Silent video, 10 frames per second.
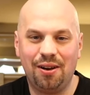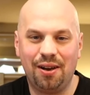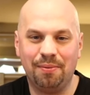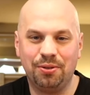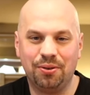
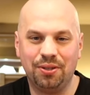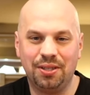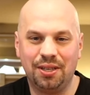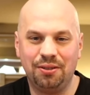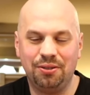I'm totally
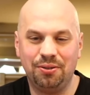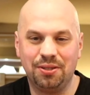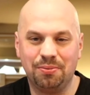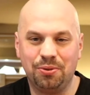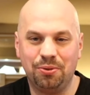down you doing
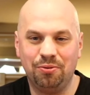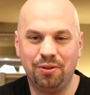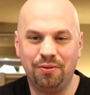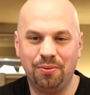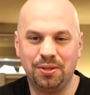some cool
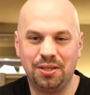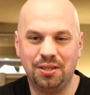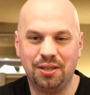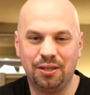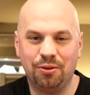flavored
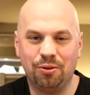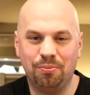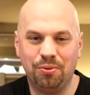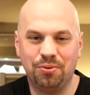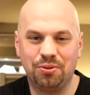whiskey like Cold
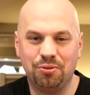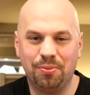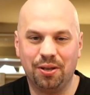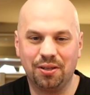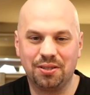Brew,
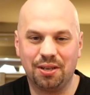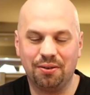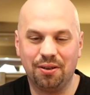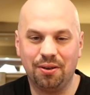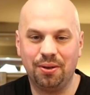Screwball,
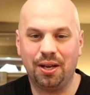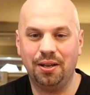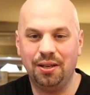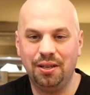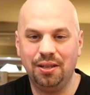etc. Okay.
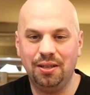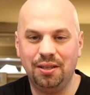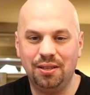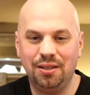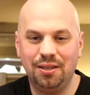
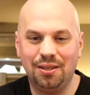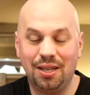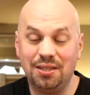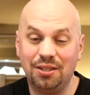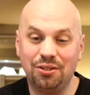
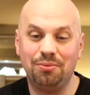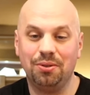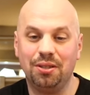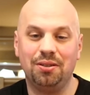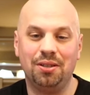That's actually
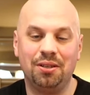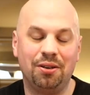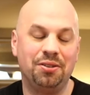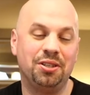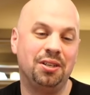really
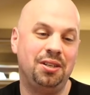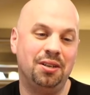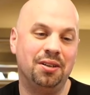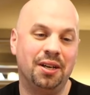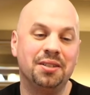encouraging to
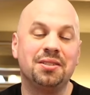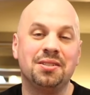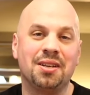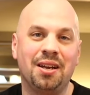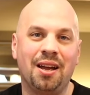hear, guys,
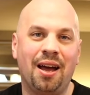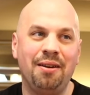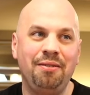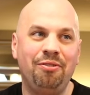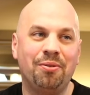because
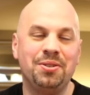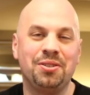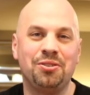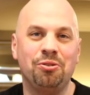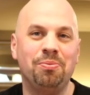I've always
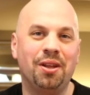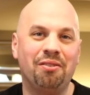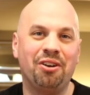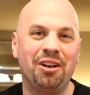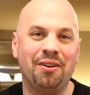assumed that
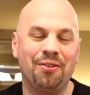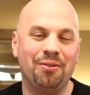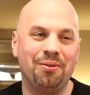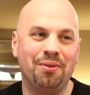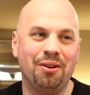if I
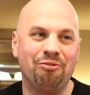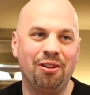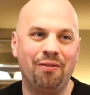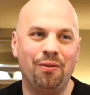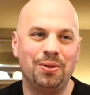covered a
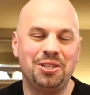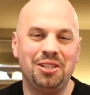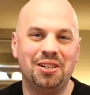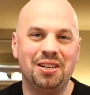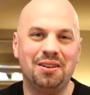flavored whiskey
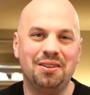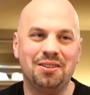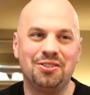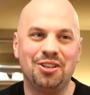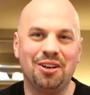on
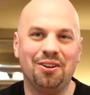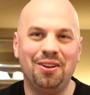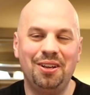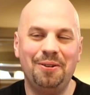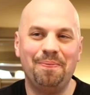this channel,
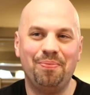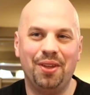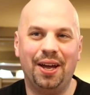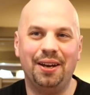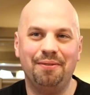
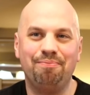that